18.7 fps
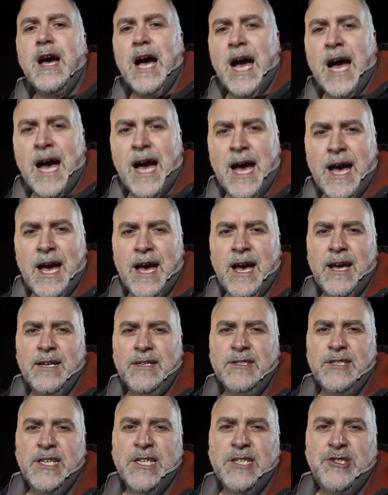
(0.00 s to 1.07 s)

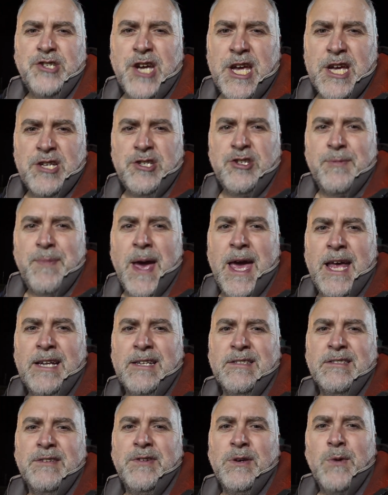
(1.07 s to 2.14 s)
and you can change your
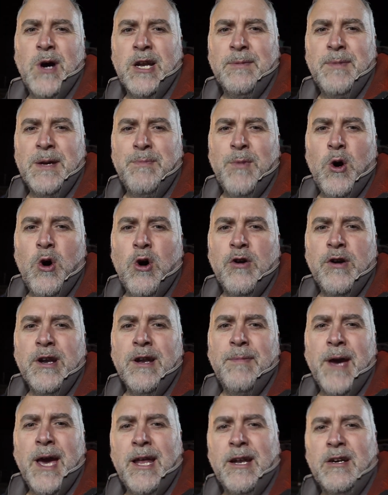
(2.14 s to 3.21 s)
pens if you want a bit more in
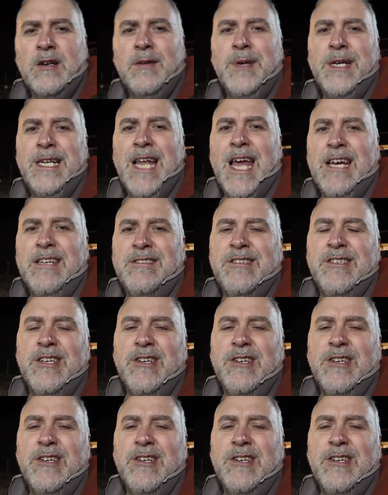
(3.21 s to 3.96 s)
a pen or a bit less.